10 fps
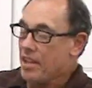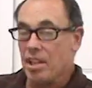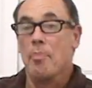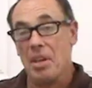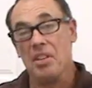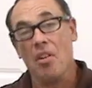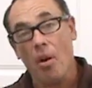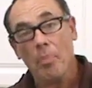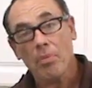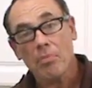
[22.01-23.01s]
It's a big
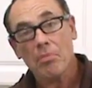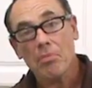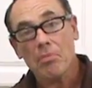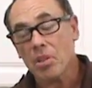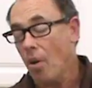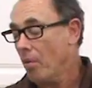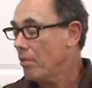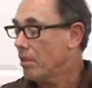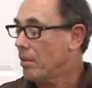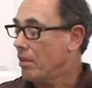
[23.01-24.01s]
gulp.
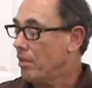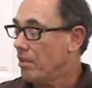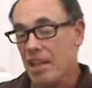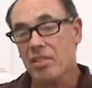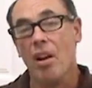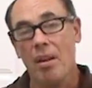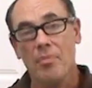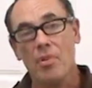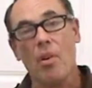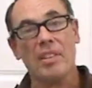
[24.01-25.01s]
So, next
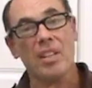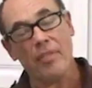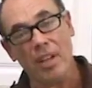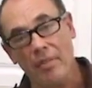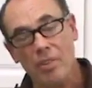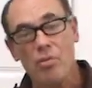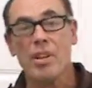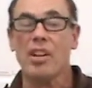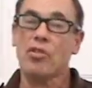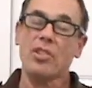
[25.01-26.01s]
time you're at 7-Eleven,
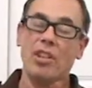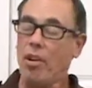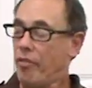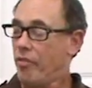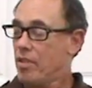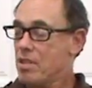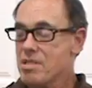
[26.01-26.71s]
you get yourself